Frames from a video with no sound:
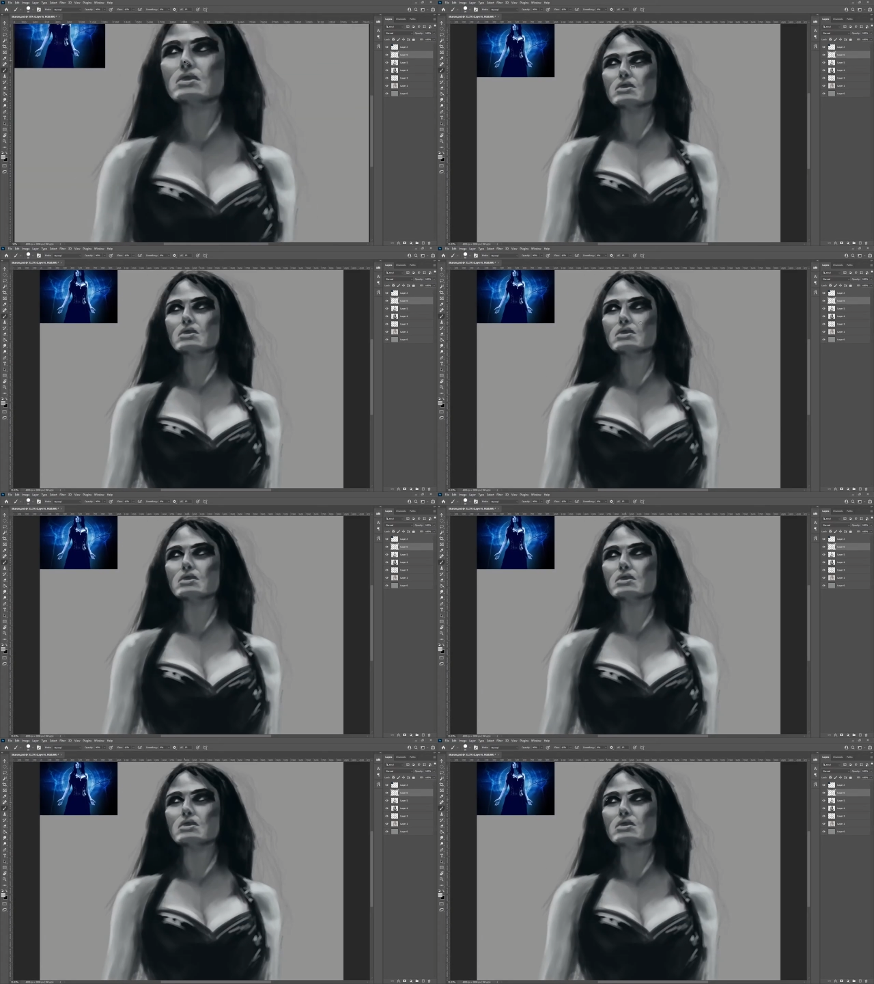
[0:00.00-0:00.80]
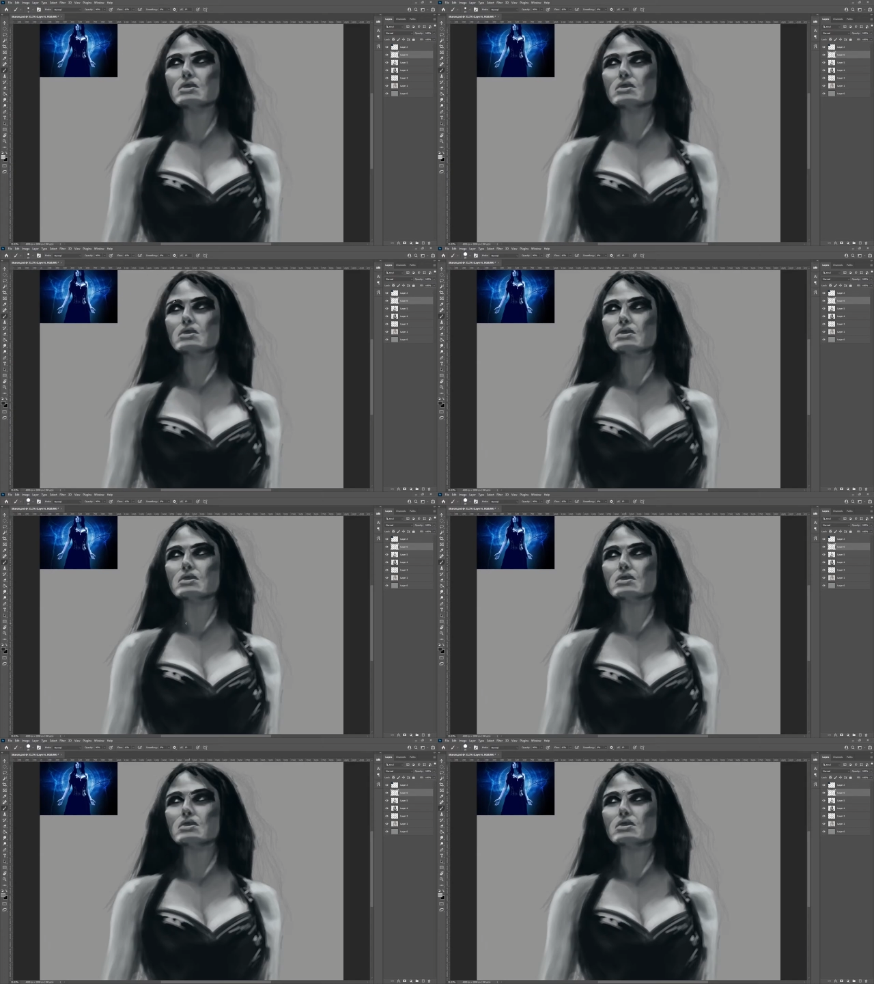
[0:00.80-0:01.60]

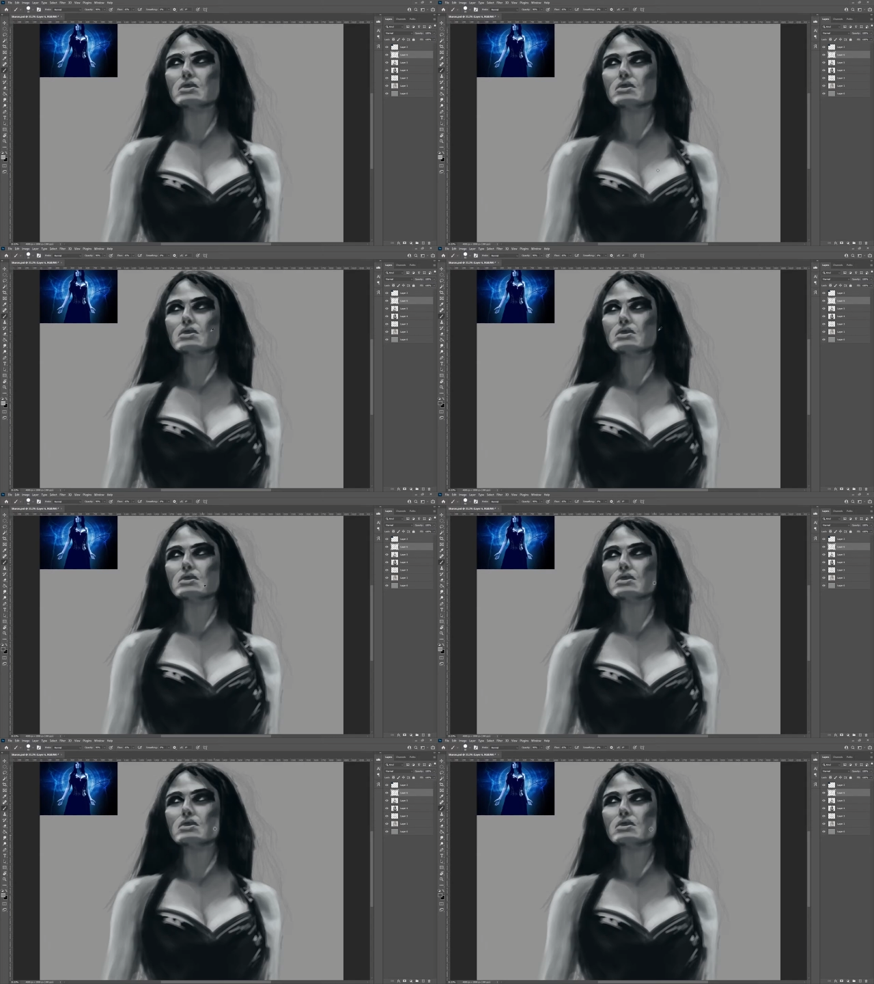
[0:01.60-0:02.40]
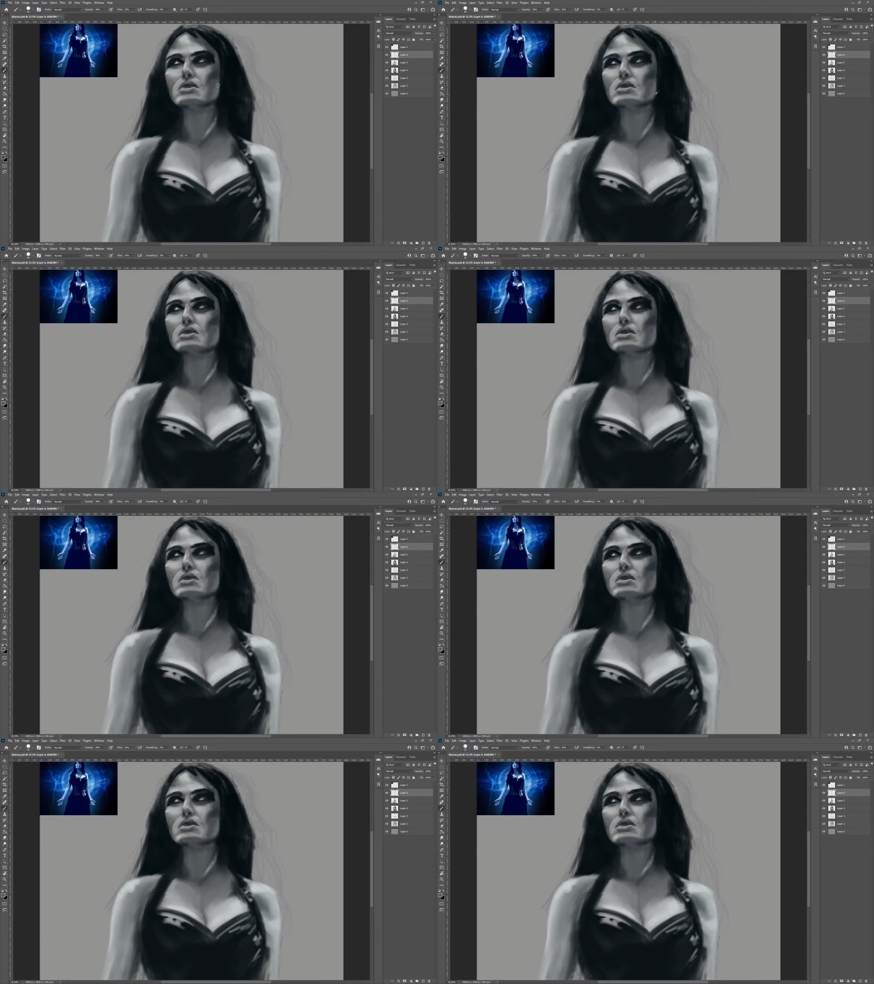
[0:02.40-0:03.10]
Nobody speaks.